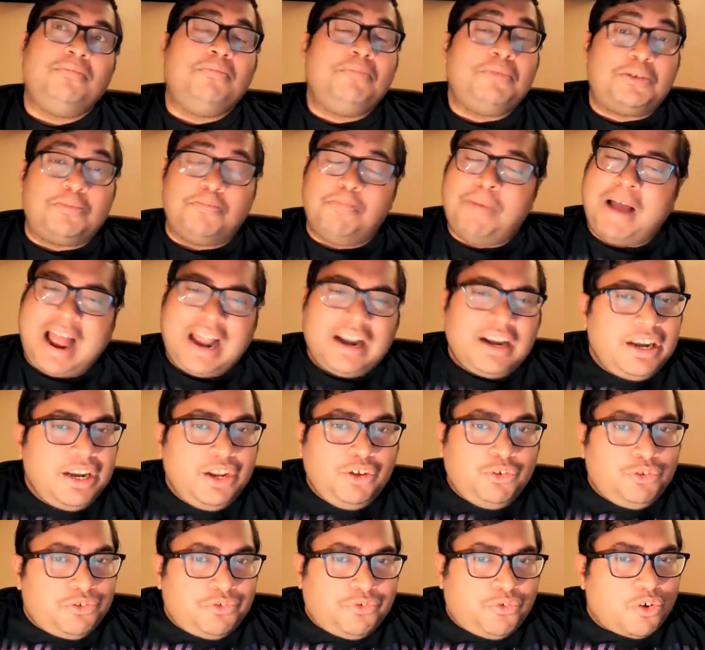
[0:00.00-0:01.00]
is bad
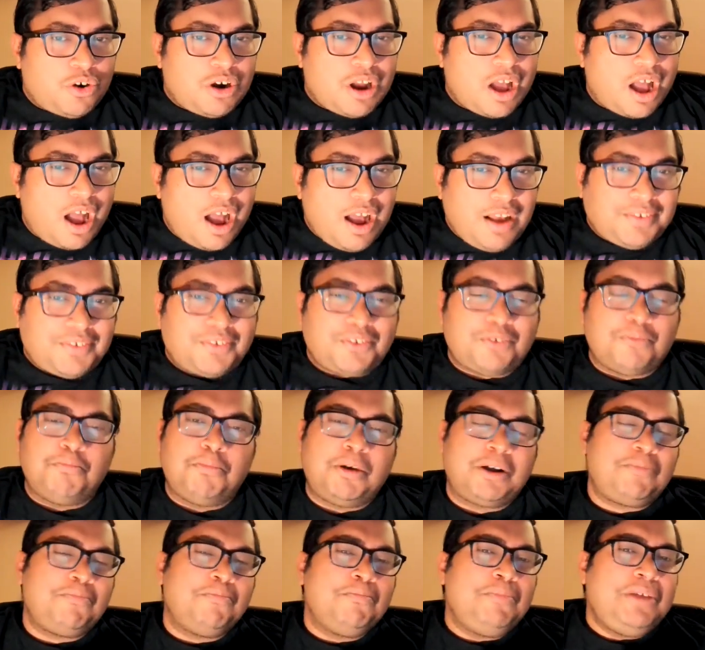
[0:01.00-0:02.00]
news for us,
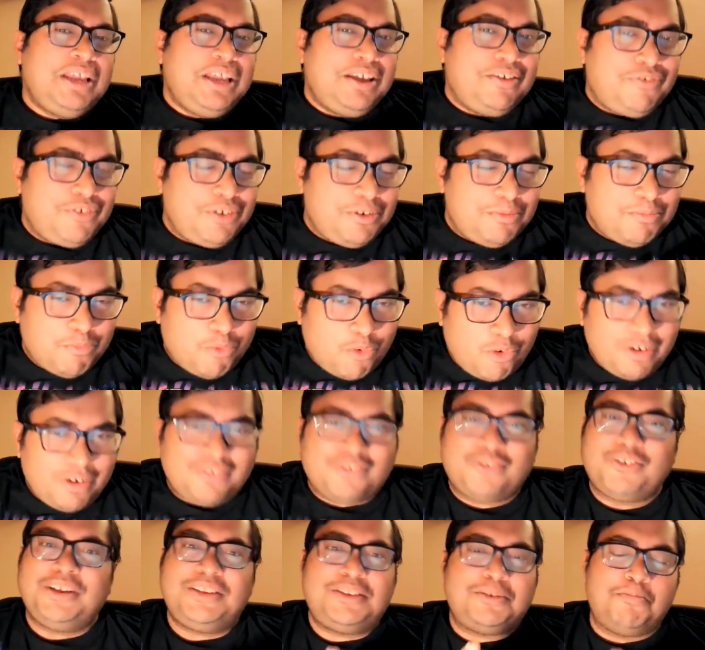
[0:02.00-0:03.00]
but even more
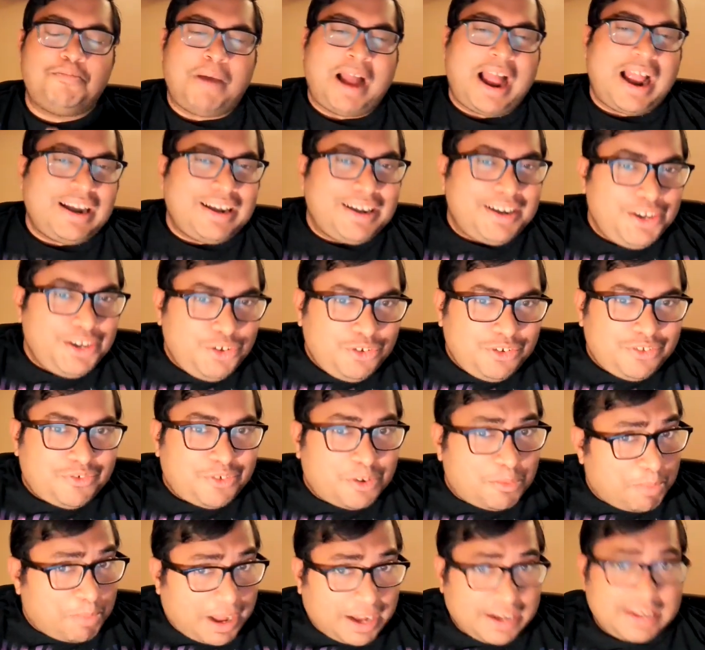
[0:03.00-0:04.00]
so, it's bad news
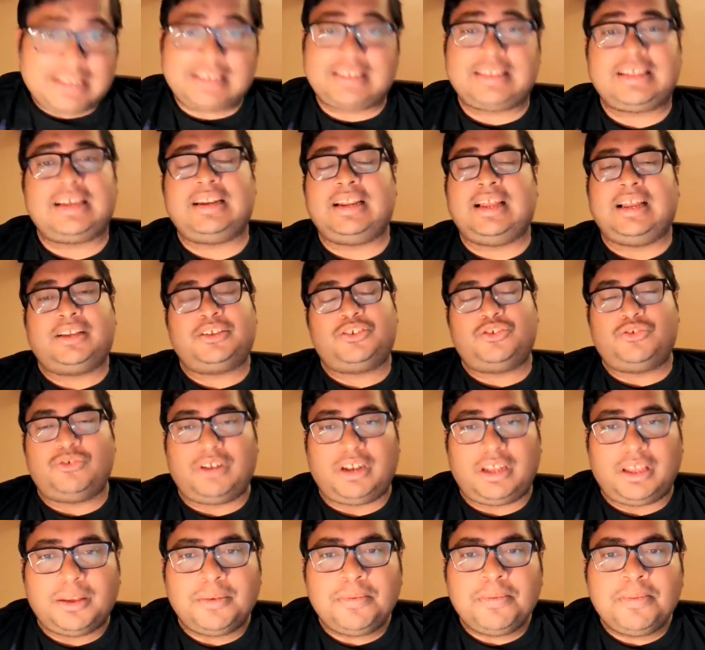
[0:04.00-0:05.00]
for Pakistan
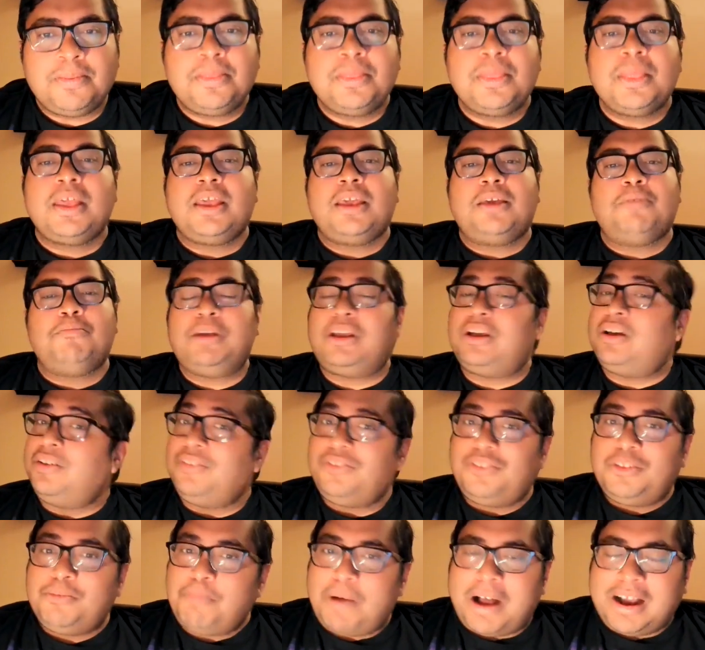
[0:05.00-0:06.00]
actually,
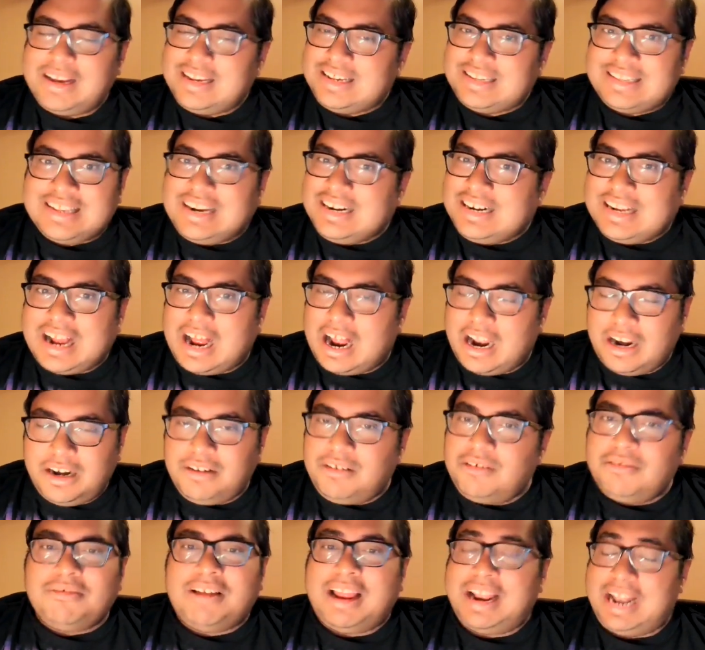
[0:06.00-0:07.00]
because the Pakistan
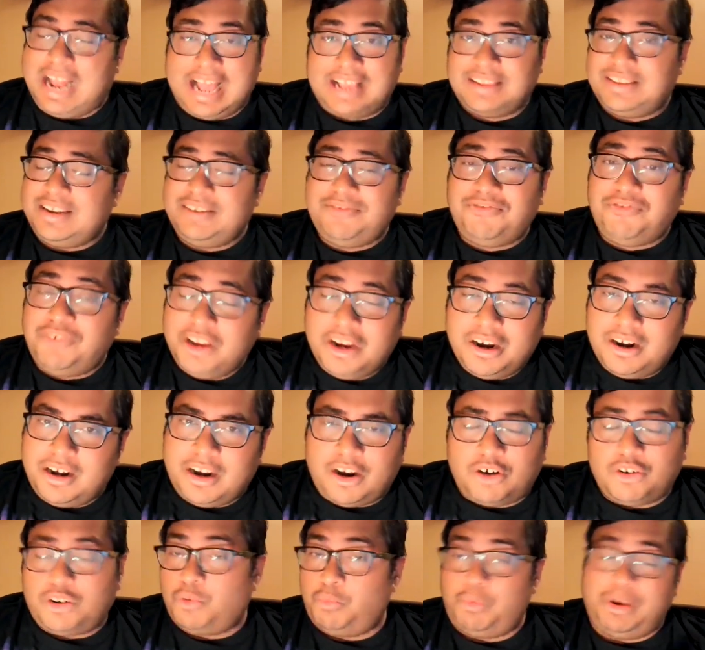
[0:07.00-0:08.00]
can't and hasn't figured
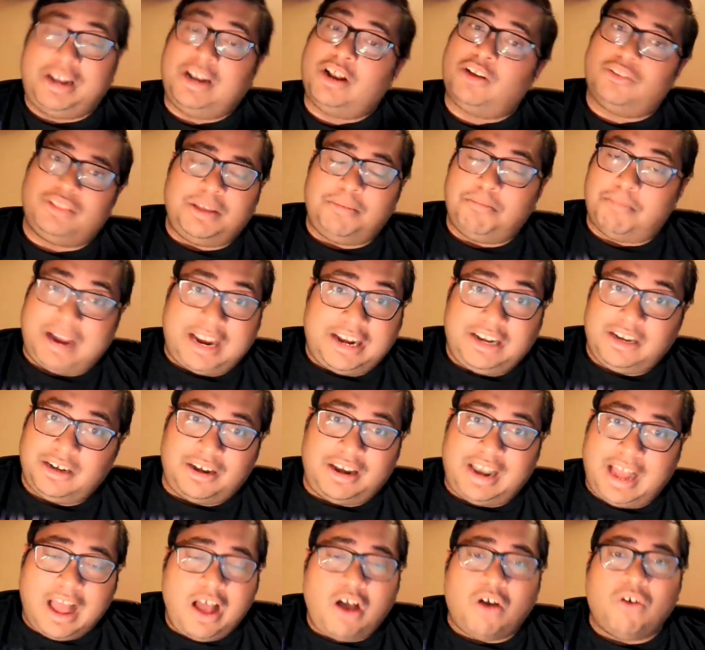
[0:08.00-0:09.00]
out a way. Now they might
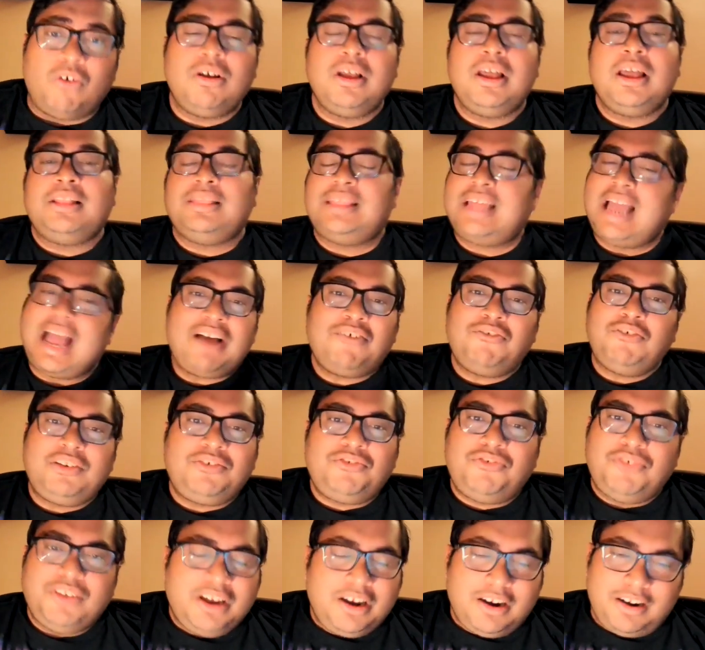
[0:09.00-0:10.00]
now, they
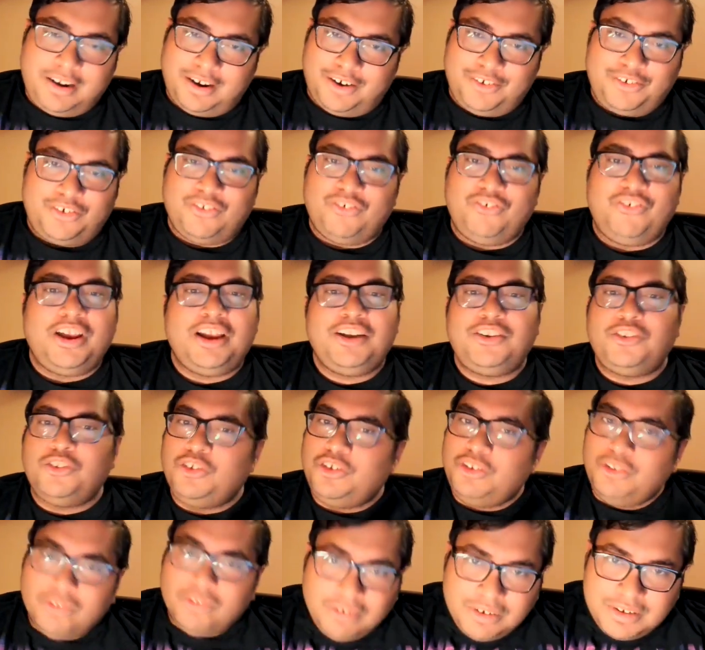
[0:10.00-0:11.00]
haven't figured out a way to
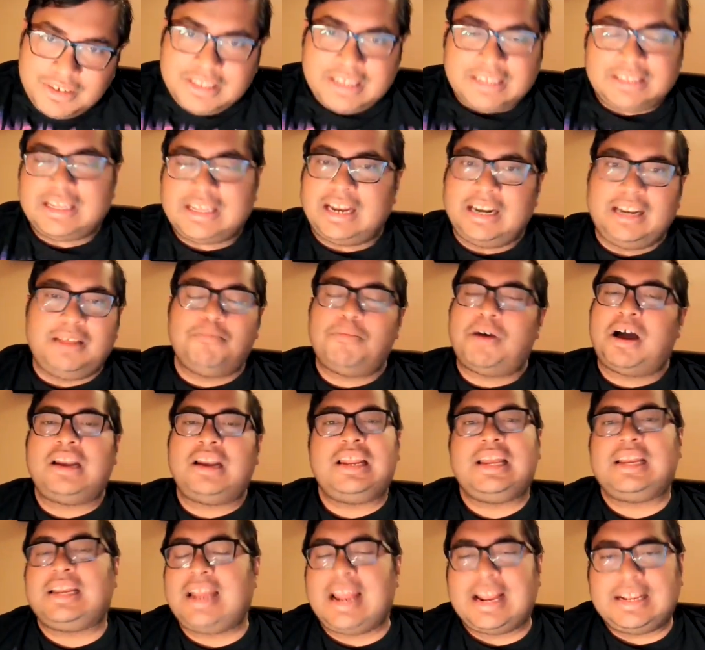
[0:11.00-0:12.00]
use the
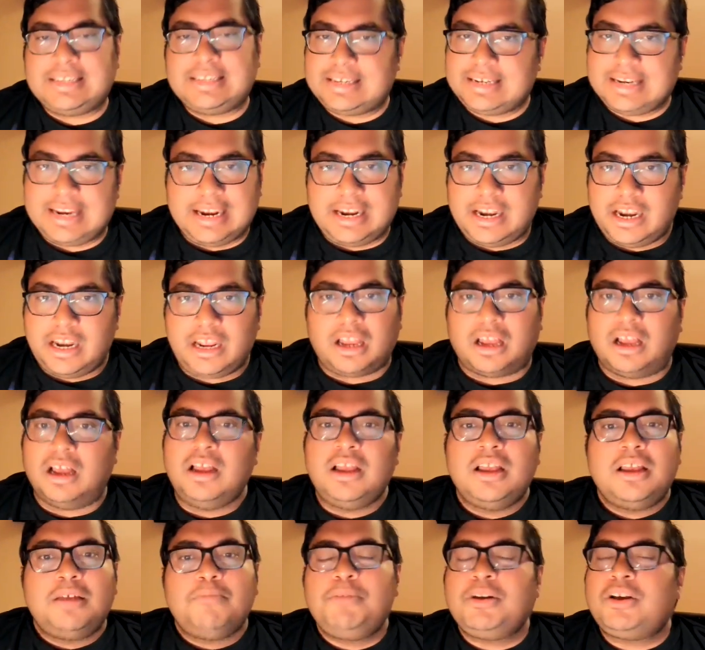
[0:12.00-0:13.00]
Taliban against India,
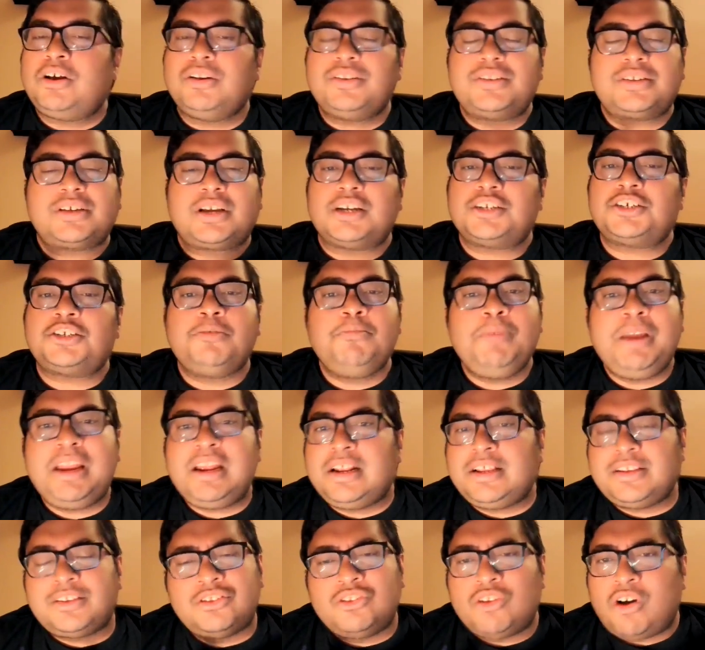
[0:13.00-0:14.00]
because
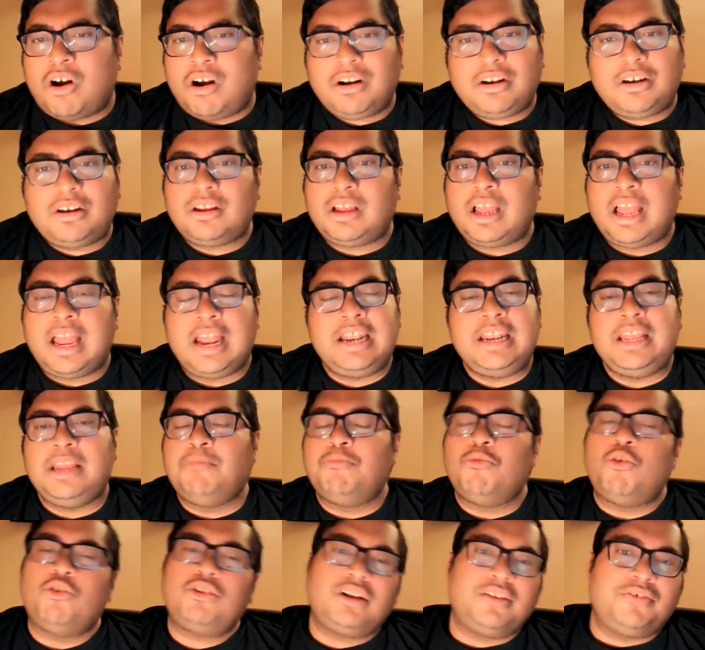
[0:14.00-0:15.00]
Kashmir is not an
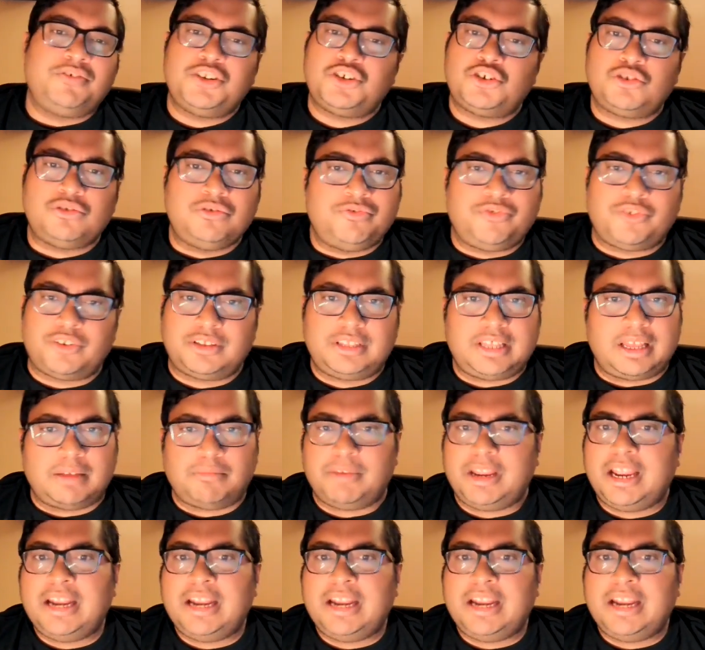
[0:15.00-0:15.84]
emotive issue for them.